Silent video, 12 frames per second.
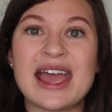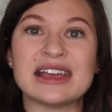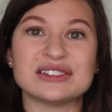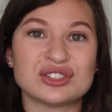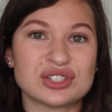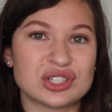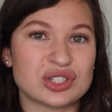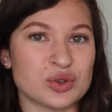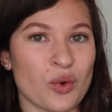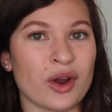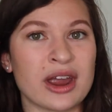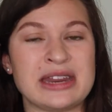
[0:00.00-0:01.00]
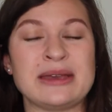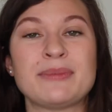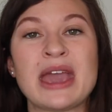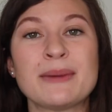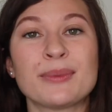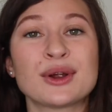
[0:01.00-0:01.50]
and store any
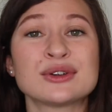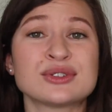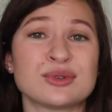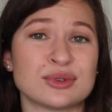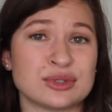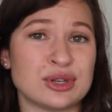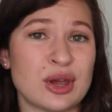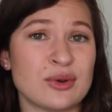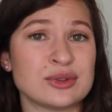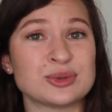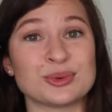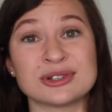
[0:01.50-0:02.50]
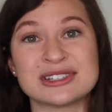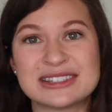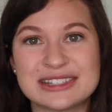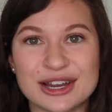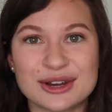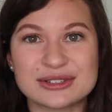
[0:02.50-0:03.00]
papers or notes or
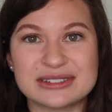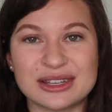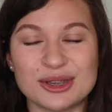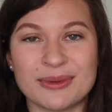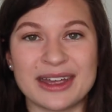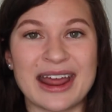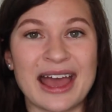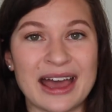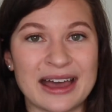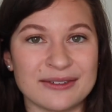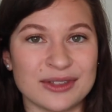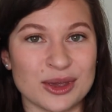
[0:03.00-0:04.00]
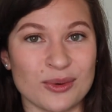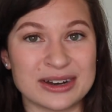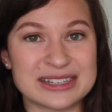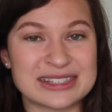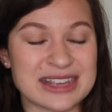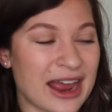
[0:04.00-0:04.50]
stickers that you might have that you want
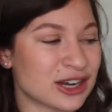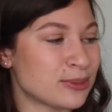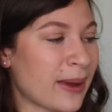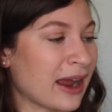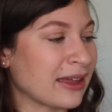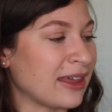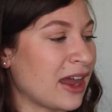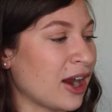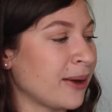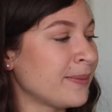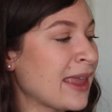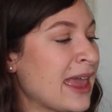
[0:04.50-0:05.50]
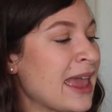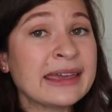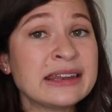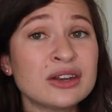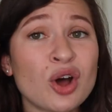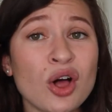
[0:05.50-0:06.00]
to stash back there.
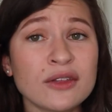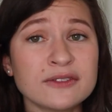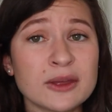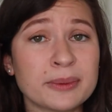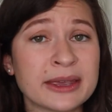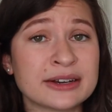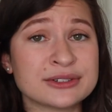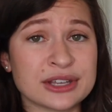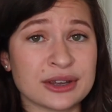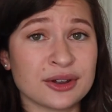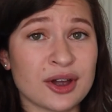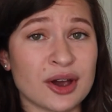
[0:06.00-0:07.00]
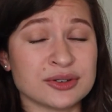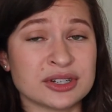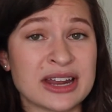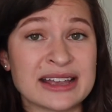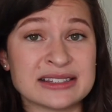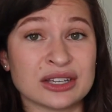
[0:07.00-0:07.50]
And in all of the planners, Erin Condren
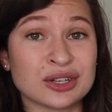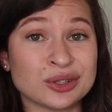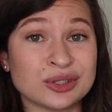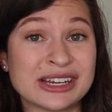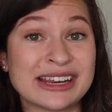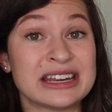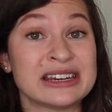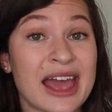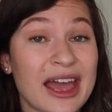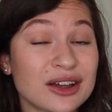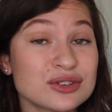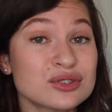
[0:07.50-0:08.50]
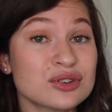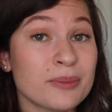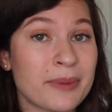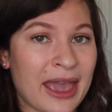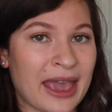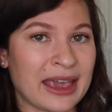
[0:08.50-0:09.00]
has included an extra
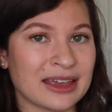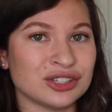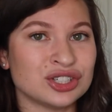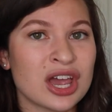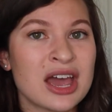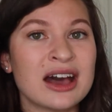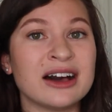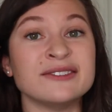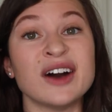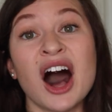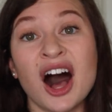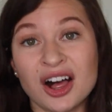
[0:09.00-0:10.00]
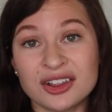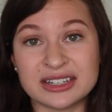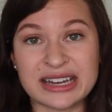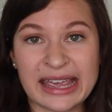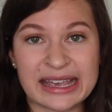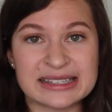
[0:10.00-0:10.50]
page of
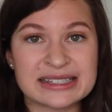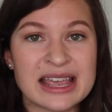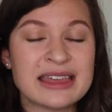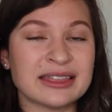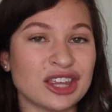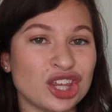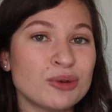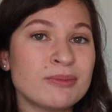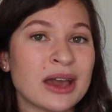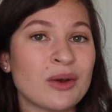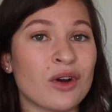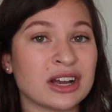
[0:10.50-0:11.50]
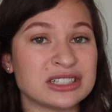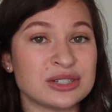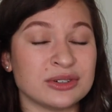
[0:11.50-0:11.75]
holidays that you might want to